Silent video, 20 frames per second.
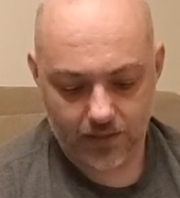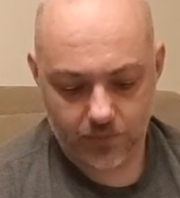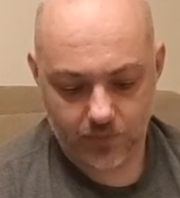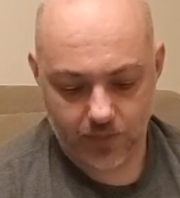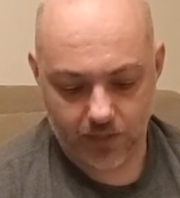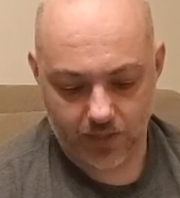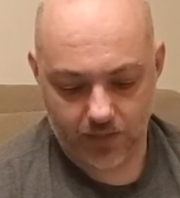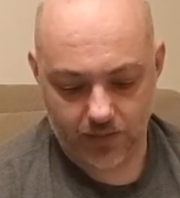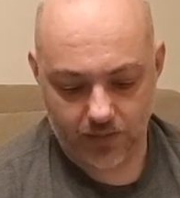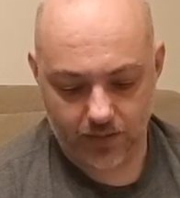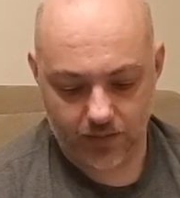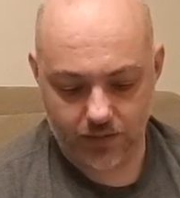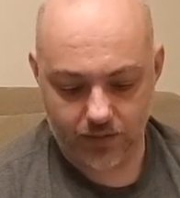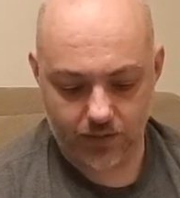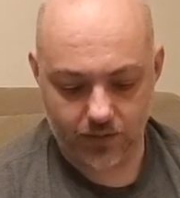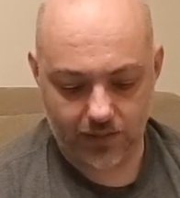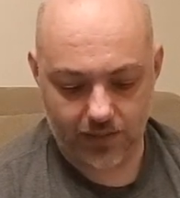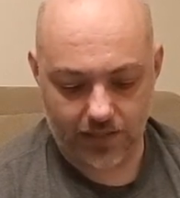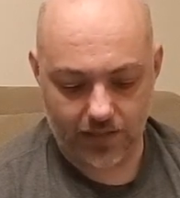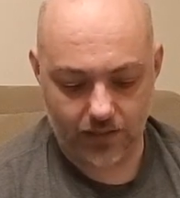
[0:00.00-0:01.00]
but there's a
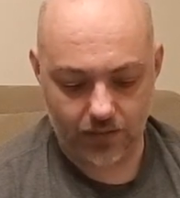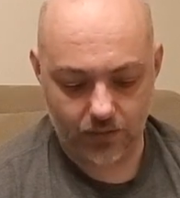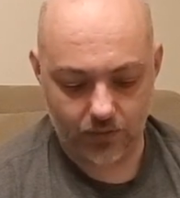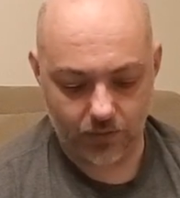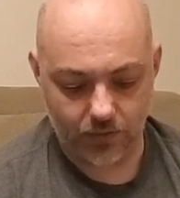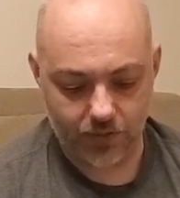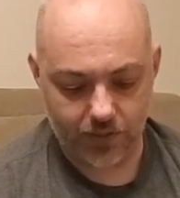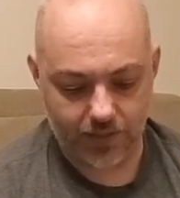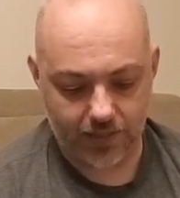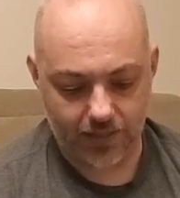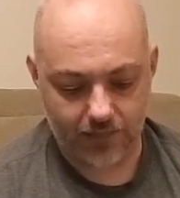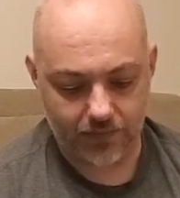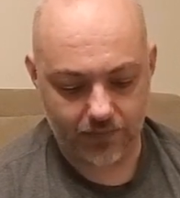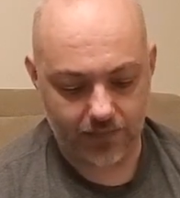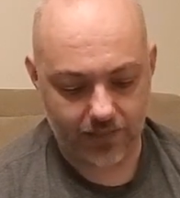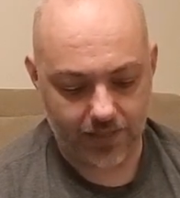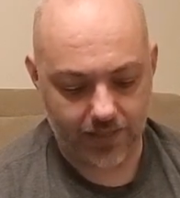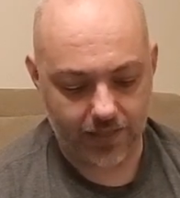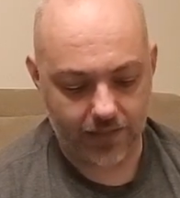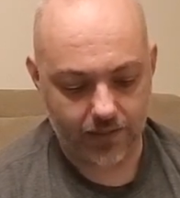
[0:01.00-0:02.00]
lot of cool stuff
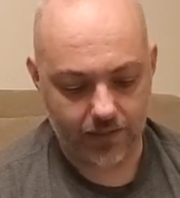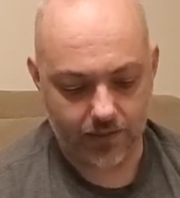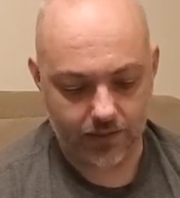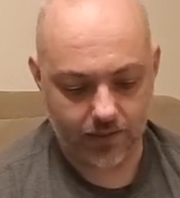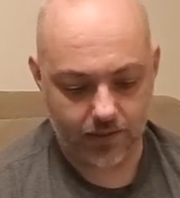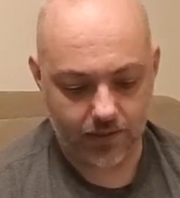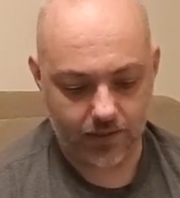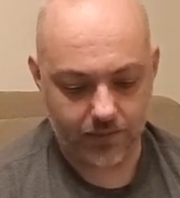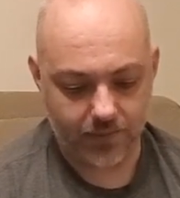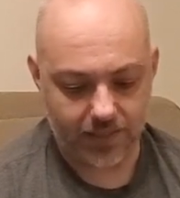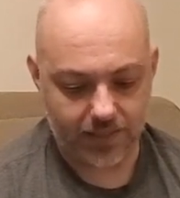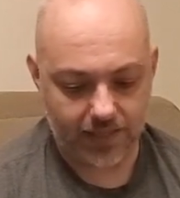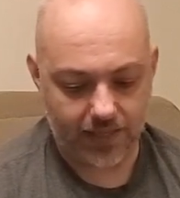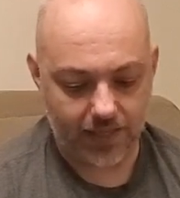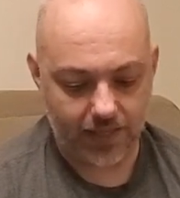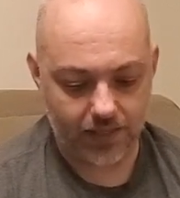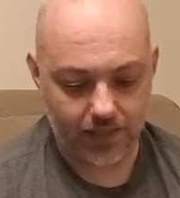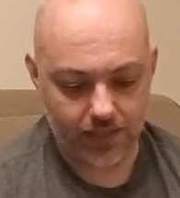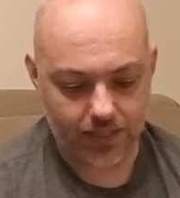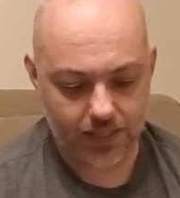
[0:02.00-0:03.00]
like
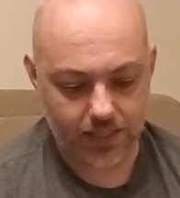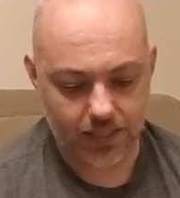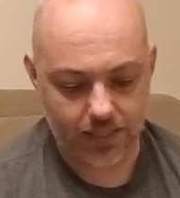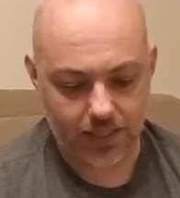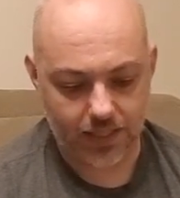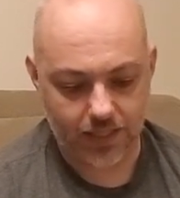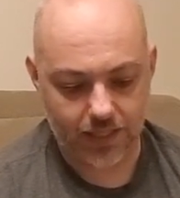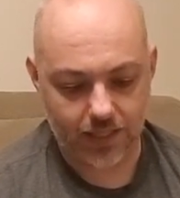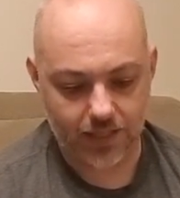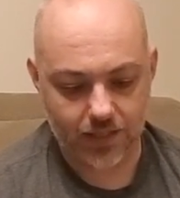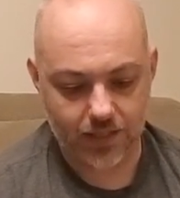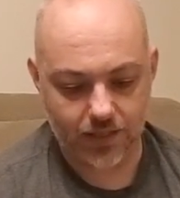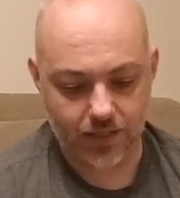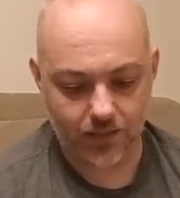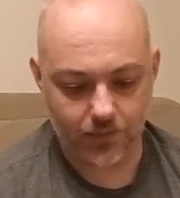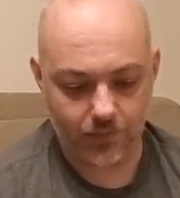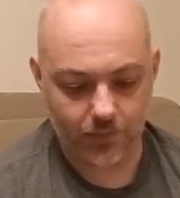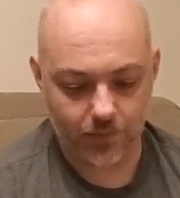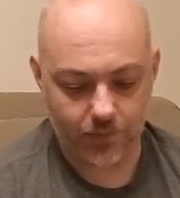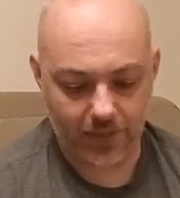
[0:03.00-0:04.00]
metallic inks,
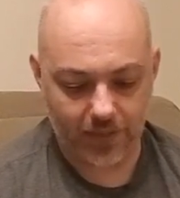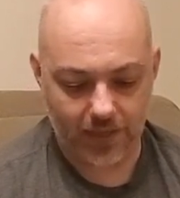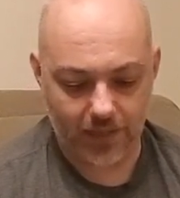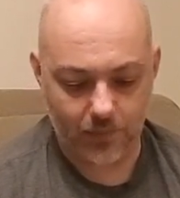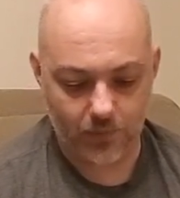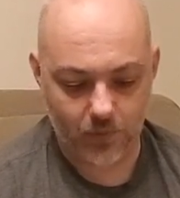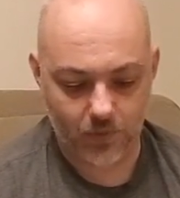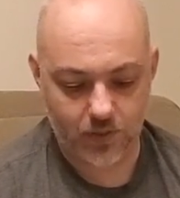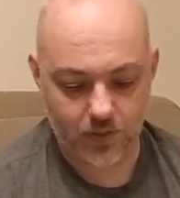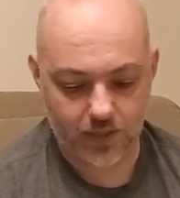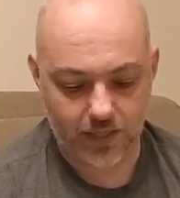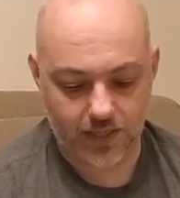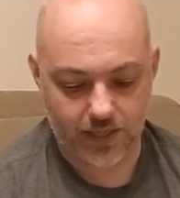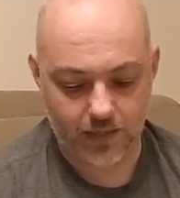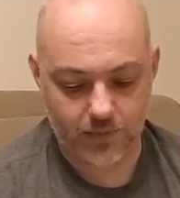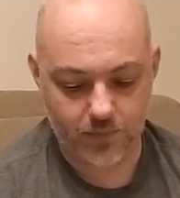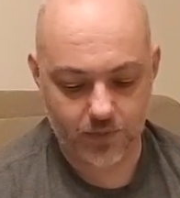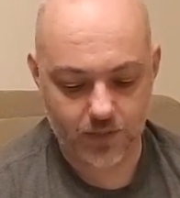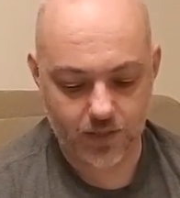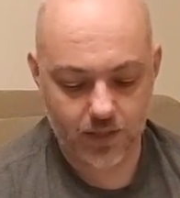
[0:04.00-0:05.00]
different paper
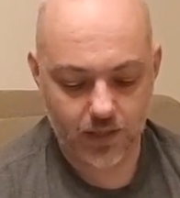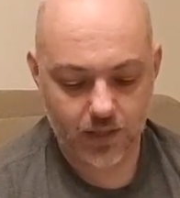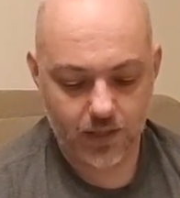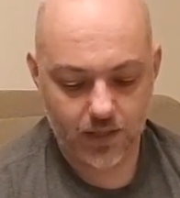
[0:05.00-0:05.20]
types.